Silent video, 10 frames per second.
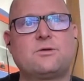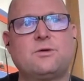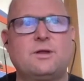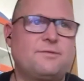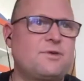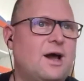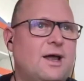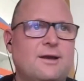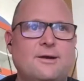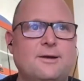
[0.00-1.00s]
they've
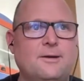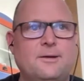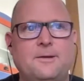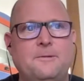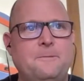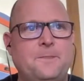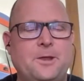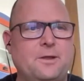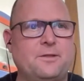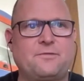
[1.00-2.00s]
got you
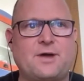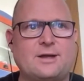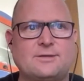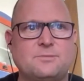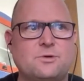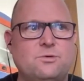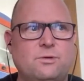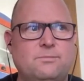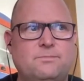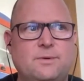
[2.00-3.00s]
know, they've got some
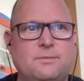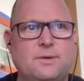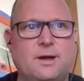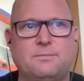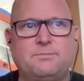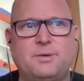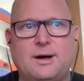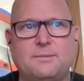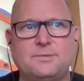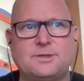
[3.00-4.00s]
cool
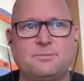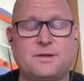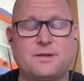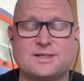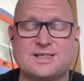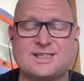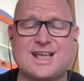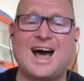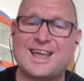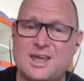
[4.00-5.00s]
pubs and bar. There's a
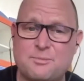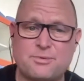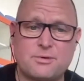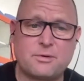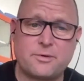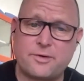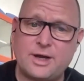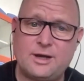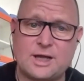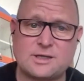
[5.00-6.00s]
sake
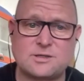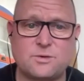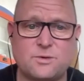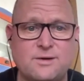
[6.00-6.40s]
brewery next door,